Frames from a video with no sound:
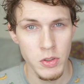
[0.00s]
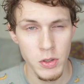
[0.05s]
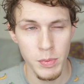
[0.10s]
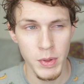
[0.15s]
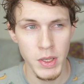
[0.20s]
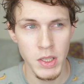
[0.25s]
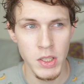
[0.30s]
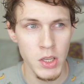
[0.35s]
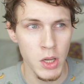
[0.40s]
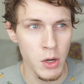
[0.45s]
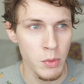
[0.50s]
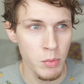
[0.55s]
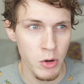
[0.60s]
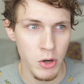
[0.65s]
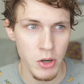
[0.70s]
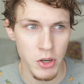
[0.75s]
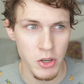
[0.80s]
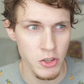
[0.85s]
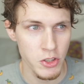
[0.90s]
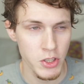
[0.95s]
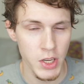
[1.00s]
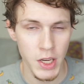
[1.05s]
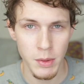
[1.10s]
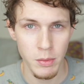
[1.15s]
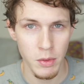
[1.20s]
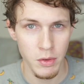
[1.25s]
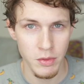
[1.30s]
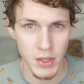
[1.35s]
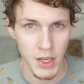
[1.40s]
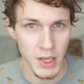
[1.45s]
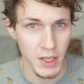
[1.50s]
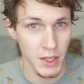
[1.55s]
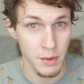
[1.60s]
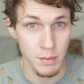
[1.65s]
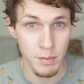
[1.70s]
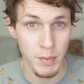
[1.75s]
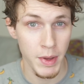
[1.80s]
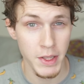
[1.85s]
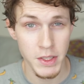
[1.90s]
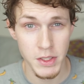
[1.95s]
should be no more ashamed of
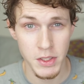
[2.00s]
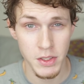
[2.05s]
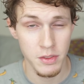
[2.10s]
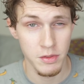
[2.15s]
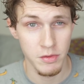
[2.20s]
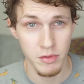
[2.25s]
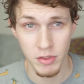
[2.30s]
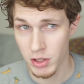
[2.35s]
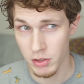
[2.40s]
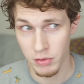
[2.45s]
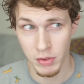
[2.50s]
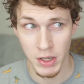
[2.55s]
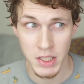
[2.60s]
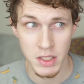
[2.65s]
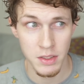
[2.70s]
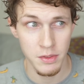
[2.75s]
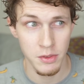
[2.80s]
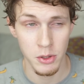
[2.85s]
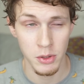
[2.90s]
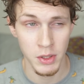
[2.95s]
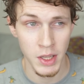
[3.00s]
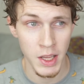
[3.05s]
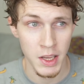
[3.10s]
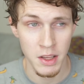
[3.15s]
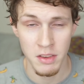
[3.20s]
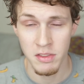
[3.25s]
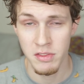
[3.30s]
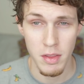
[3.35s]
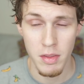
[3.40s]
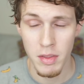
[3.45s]
taking meds for the rest of your life